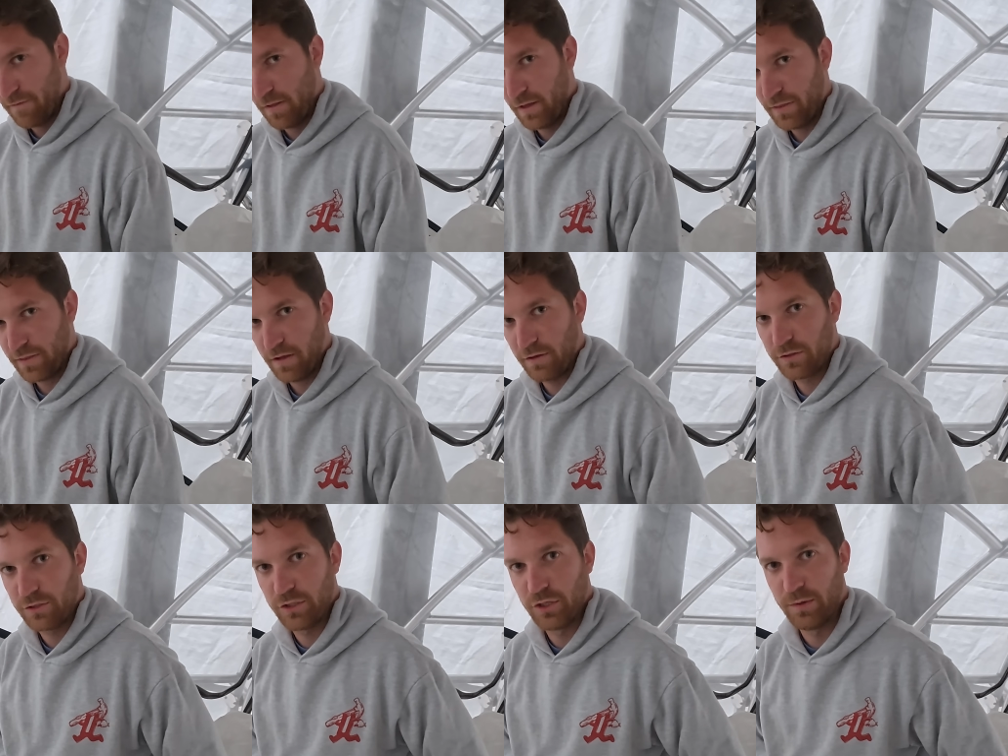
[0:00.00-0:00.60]
feel like that
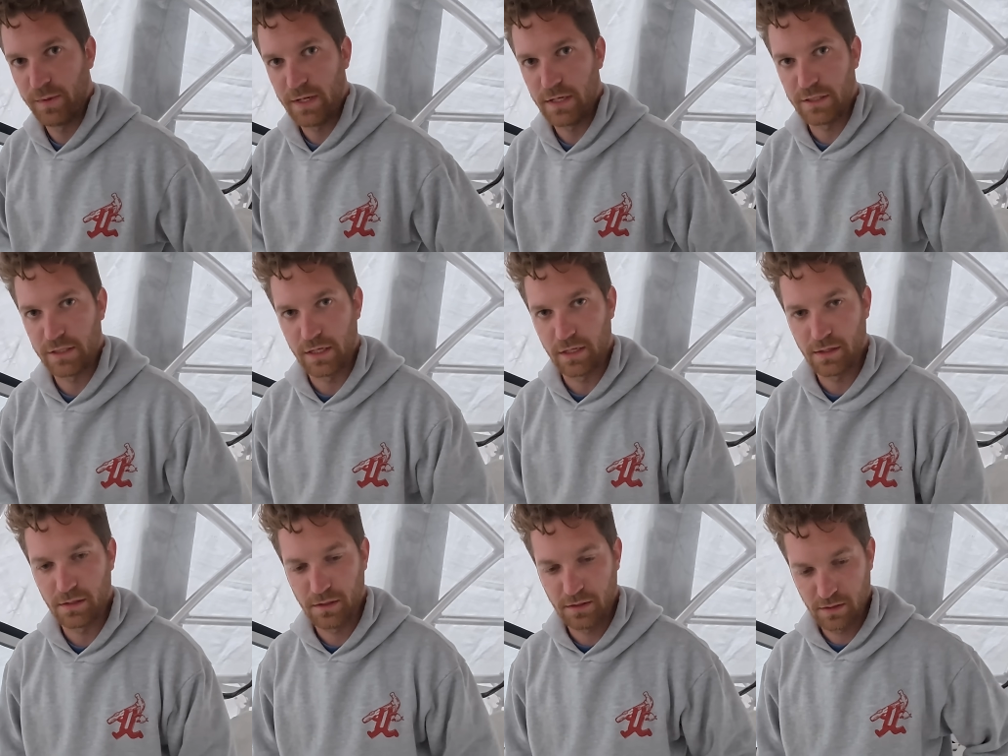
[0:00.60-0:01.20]
was too
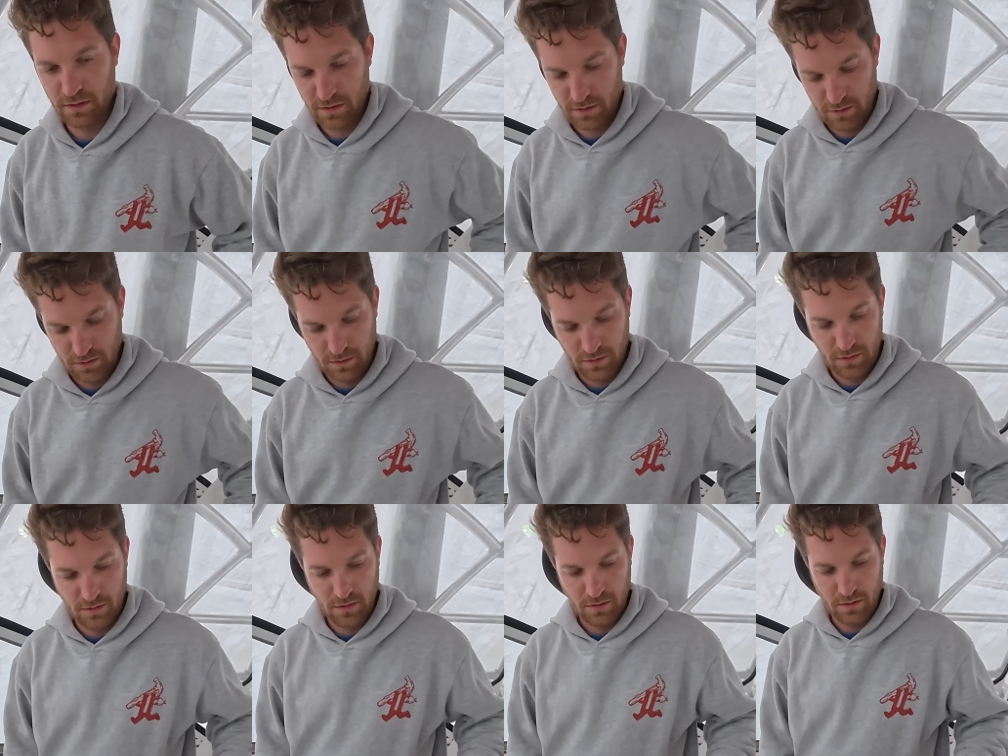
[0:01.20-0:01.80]
easy.
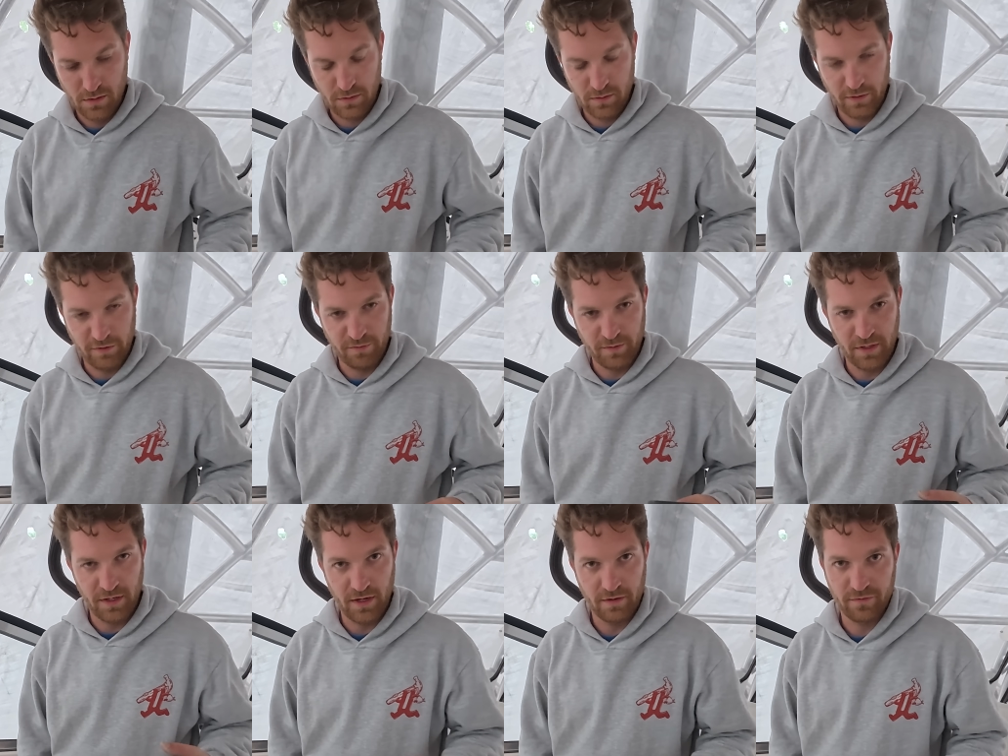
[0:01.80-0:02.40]

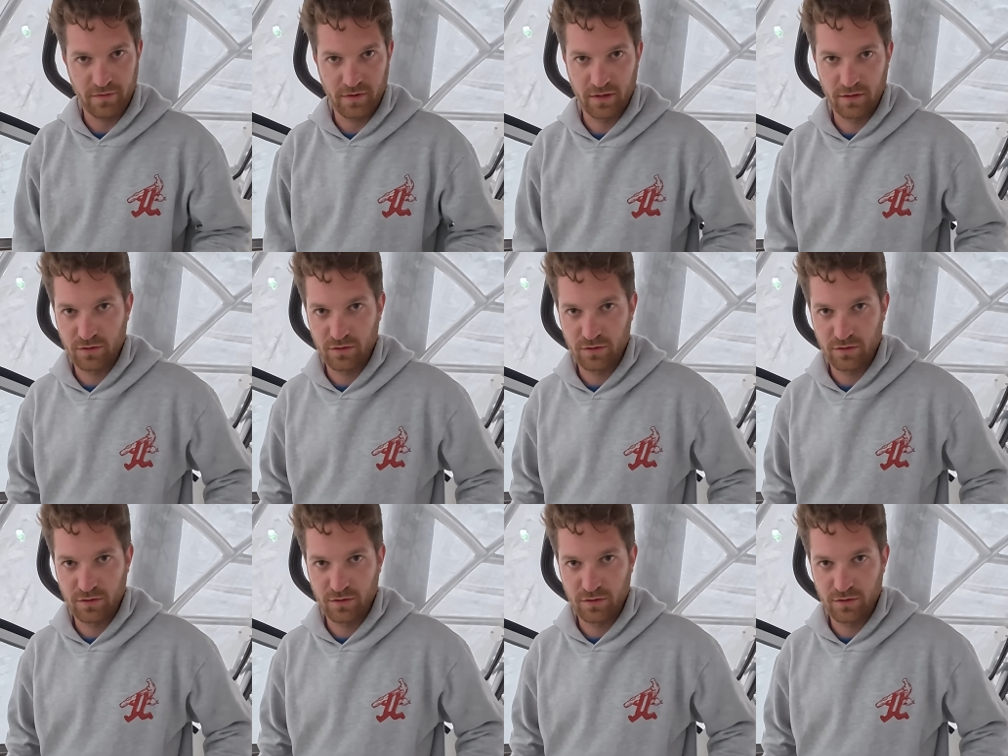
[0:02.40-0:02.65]
We've been here for